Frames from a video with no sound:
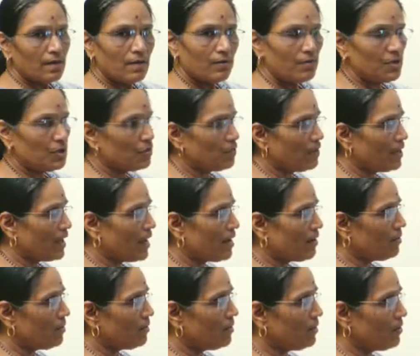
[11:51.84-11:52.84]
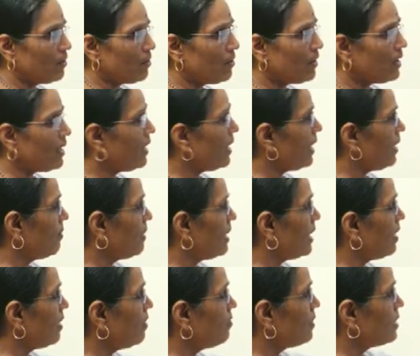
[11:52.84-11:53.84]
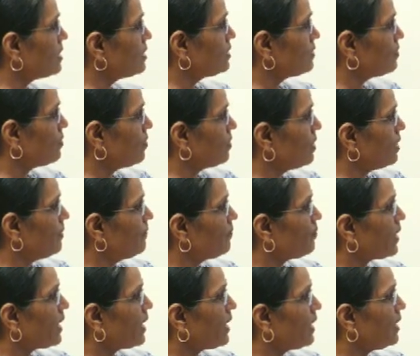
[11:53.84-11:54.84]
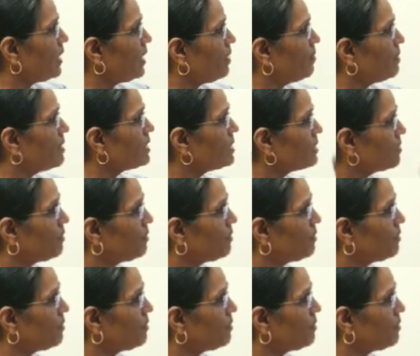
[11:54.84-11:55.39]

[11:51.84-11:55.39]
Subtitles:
which will have total Ml plus 4 and Ms